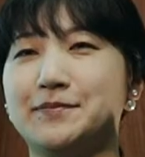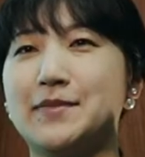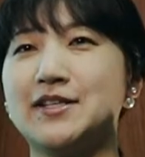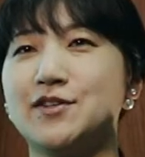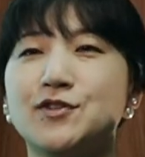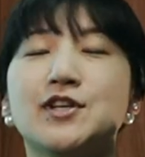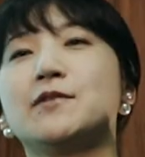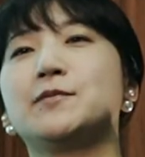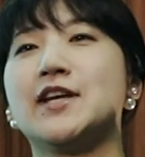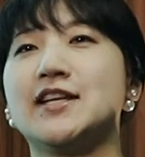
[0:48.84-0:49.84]
My daughter
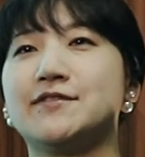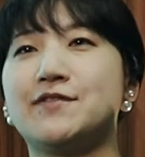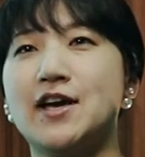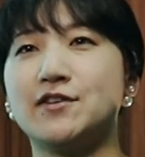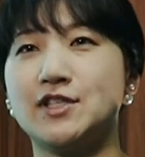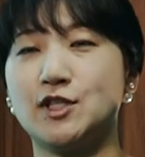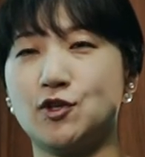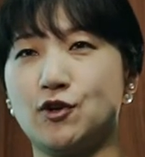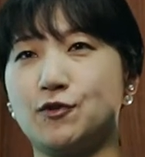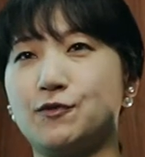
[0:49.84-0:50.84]
played a violin
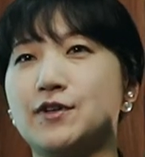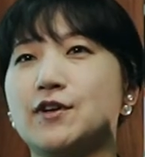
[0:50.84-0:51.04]
solo with